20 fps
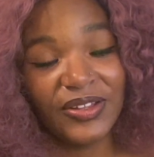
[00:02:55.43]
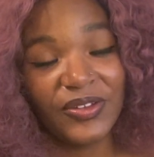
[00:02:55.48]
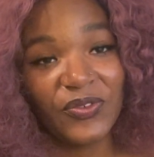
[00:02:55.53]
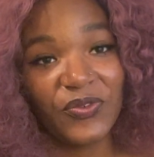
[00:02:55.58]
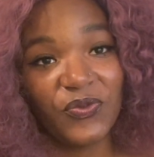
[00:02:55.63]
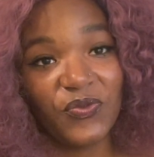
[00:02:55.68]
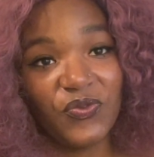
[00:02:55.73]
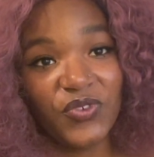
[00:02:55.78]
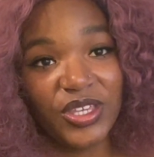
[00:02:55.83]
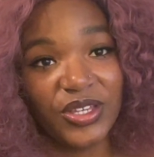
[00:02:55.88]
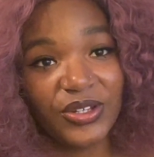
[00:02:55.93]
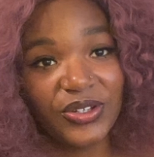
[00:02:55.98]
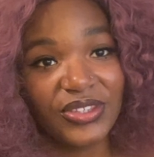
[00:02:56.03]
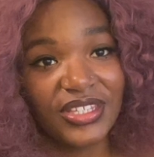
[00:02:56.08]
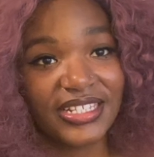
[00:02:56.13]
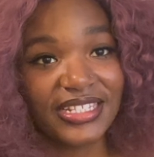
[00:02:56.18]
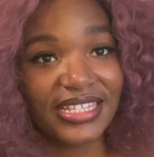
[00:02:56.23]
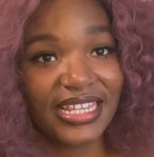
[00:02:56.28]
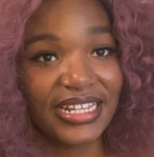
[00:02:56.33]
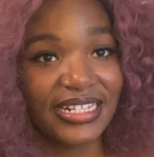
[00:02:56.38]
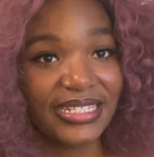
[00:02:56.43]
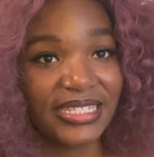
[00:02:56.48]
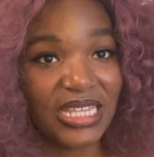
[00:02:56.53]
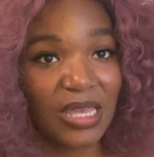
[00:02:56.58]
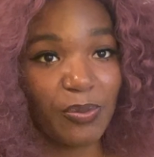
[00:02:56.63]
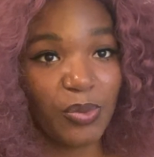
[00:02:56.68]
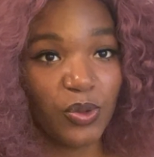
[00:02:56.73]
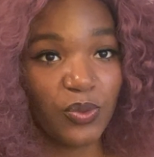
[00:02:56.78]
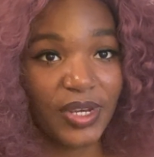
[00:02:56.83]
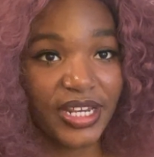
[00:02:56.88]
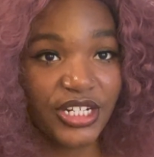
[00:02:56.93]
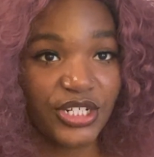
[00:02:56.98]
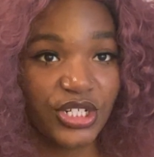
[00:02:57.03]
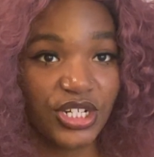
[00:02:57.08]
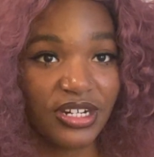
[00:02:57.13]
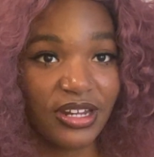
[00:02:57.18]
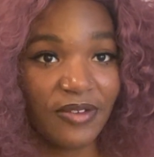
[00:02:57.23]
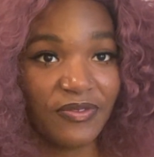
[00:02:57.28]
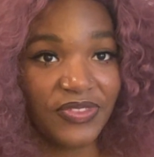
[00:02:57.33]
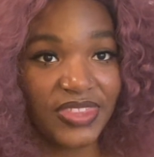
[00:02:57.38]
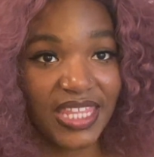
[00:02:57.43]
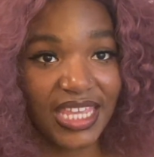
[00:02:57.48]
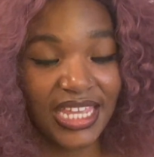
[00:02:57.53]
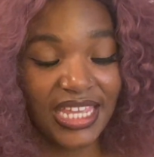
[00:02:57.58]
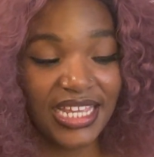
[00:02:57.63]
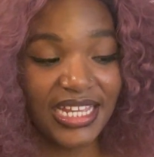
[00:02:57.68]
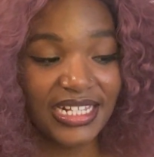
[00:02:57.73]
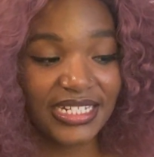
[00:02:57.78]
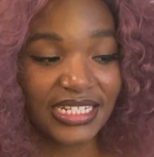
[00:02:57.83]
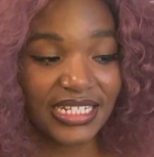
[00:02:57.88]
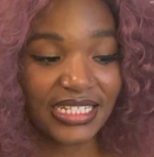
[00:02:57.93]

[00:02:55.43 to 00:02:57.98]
feel this like separation of things.